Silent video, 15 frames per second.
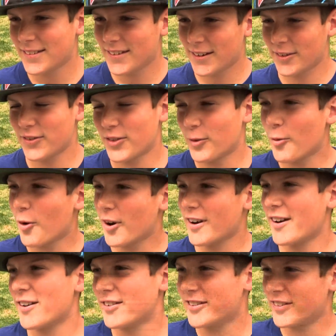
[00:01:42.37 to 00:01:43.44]
they're the
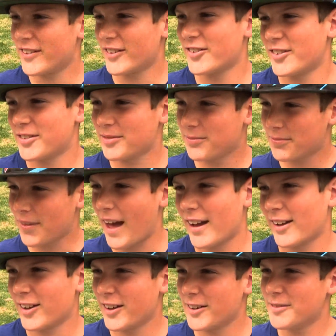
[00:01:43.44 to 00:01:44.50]
Warriors and they're just
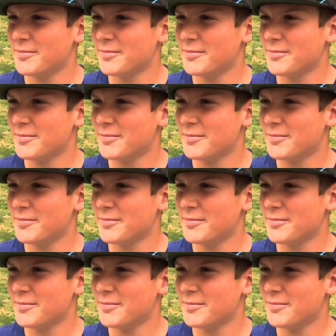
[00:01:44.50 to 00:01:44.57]
that good.